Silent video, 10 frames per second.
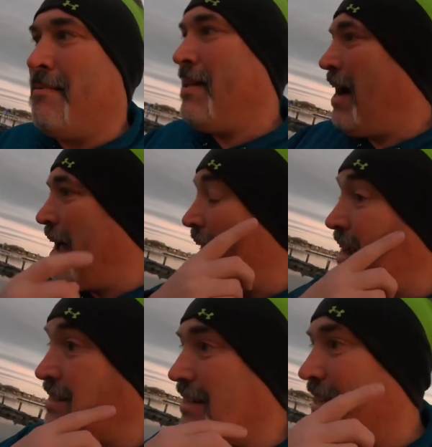I
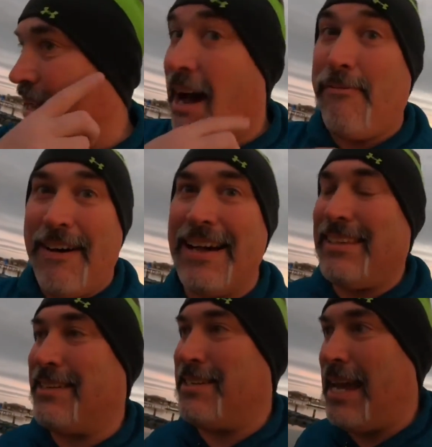actually, I finally
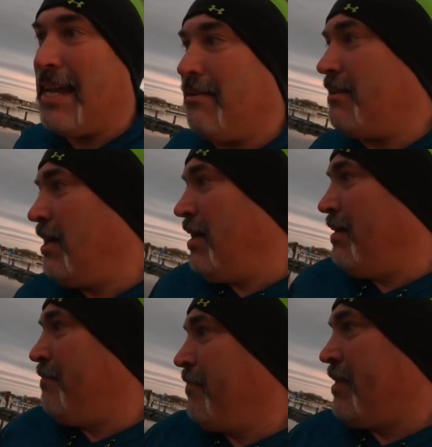shaved.
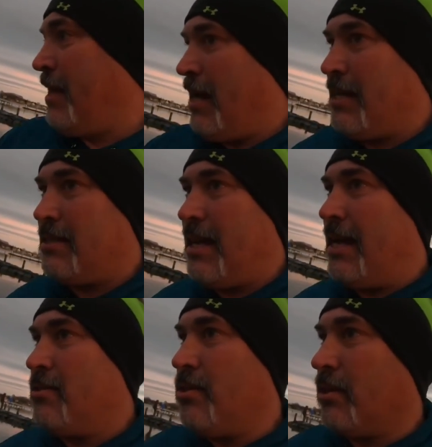I sat
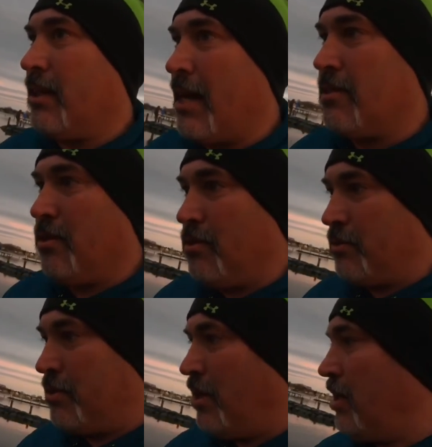and took a nice long
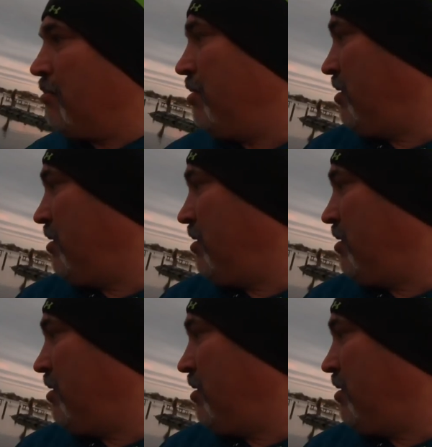tub,